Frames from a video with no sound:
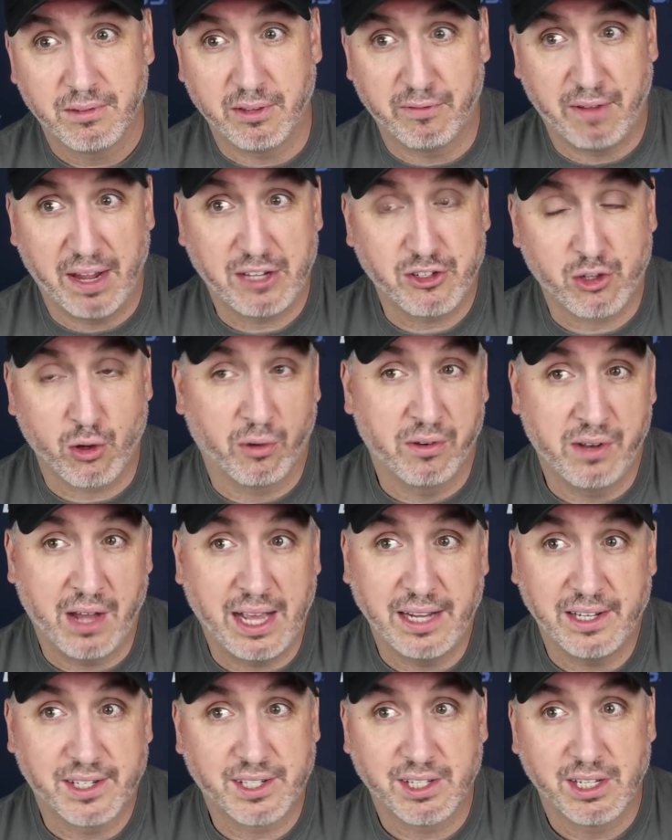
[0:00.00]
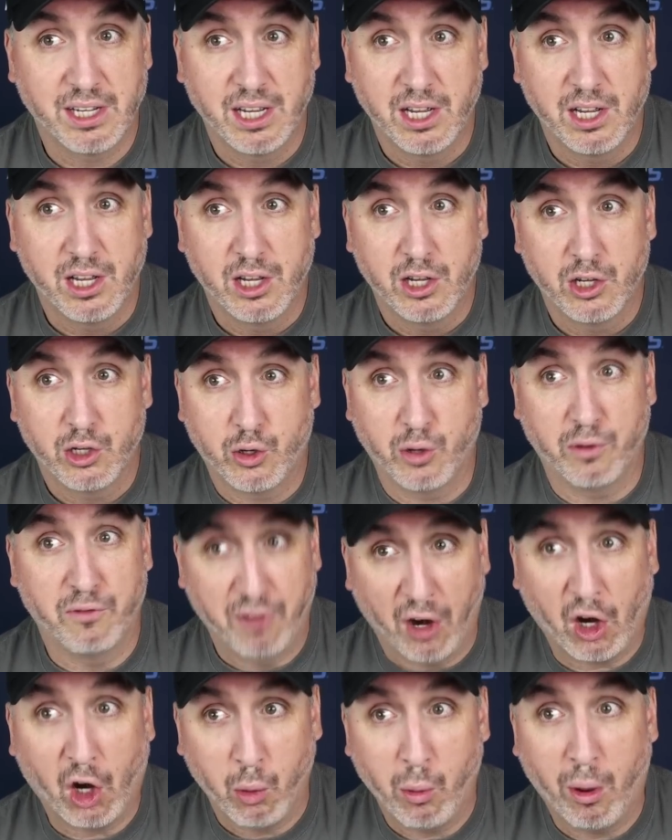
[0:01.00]
The Vegas Golden Knights
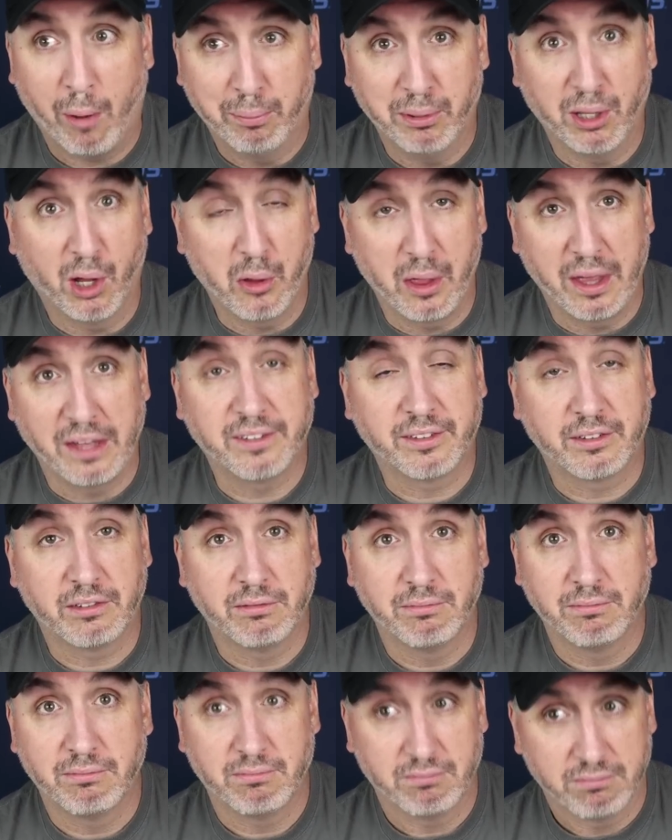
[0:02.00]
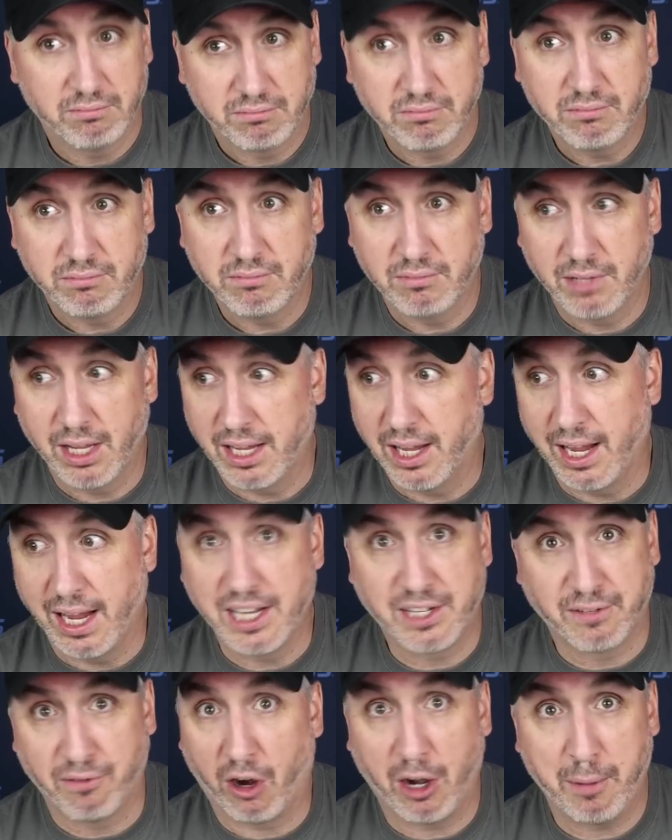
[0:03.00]
could very well blow this.
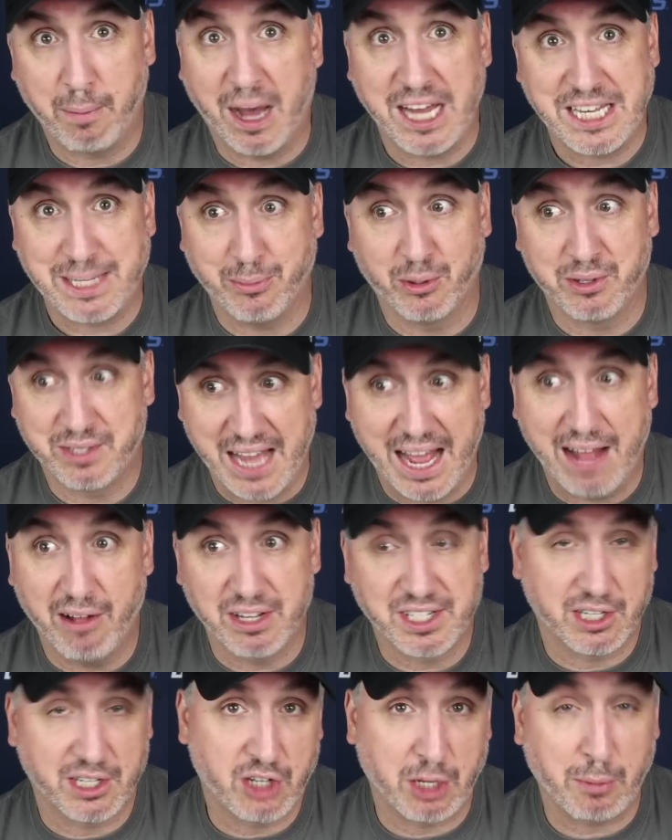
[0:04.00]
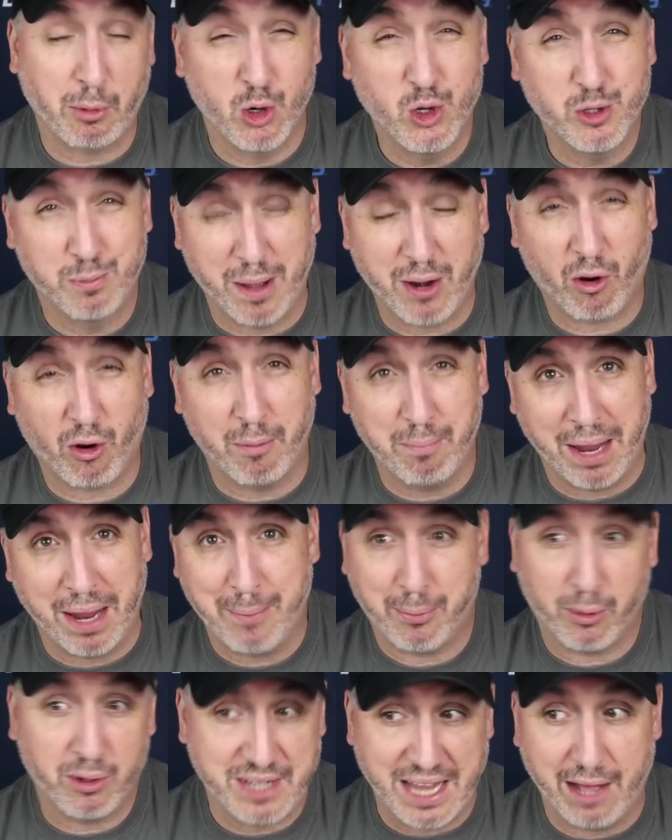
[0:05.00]
It's very possible. Dallas, talk about who's better on
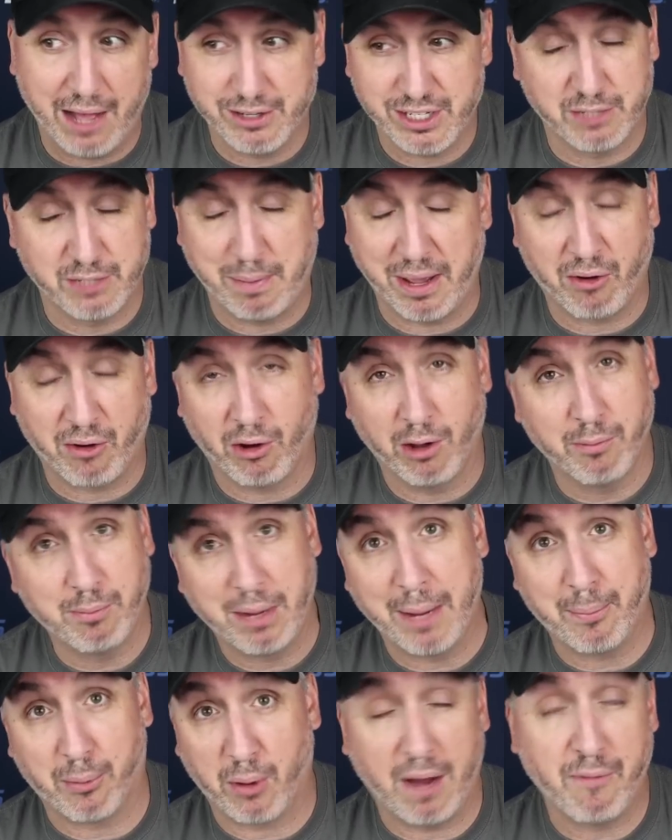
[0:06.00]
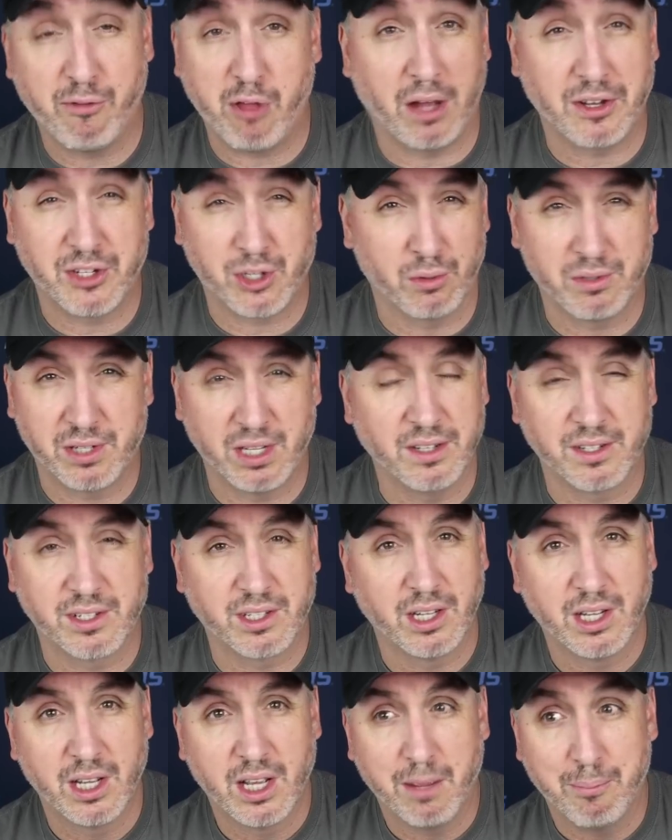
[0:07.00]
paper. Dallas is better on paper. I've thought so
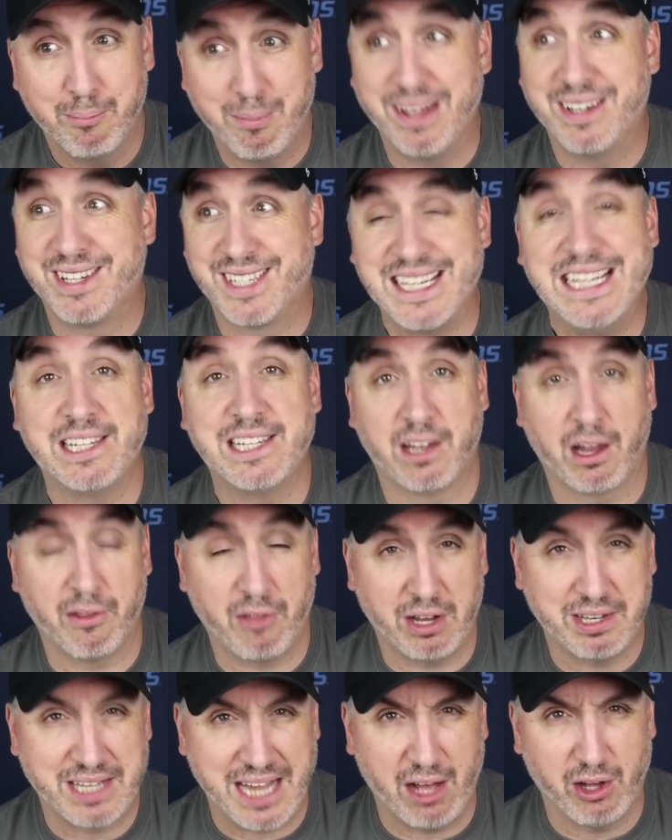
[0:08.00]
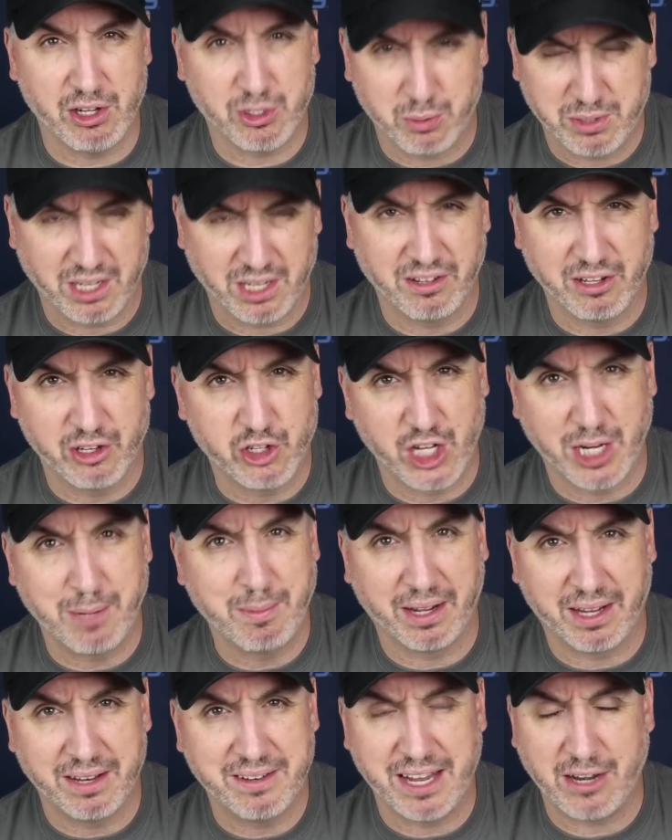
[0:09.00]
since midseason. I thought Dallas was a
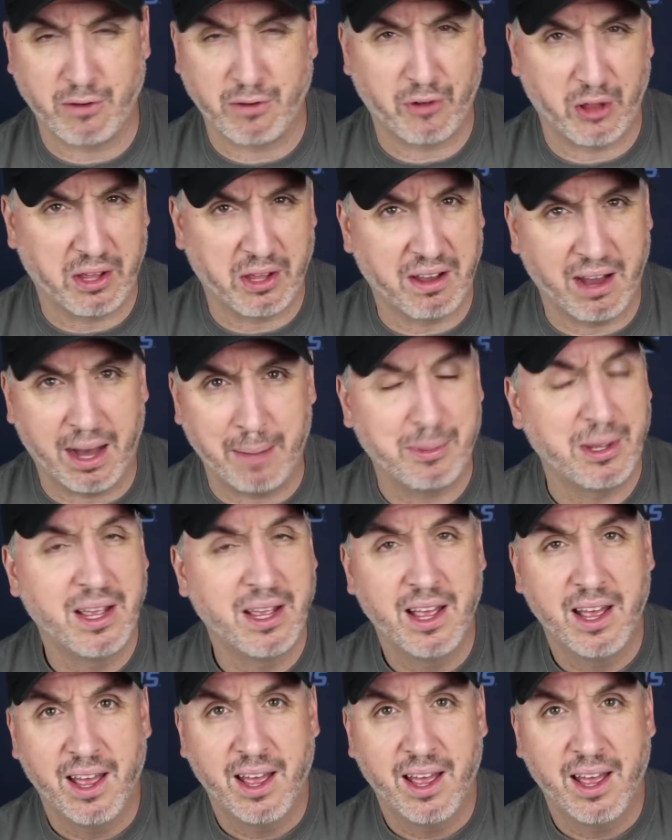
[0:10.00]
legitimate contender for the Cup.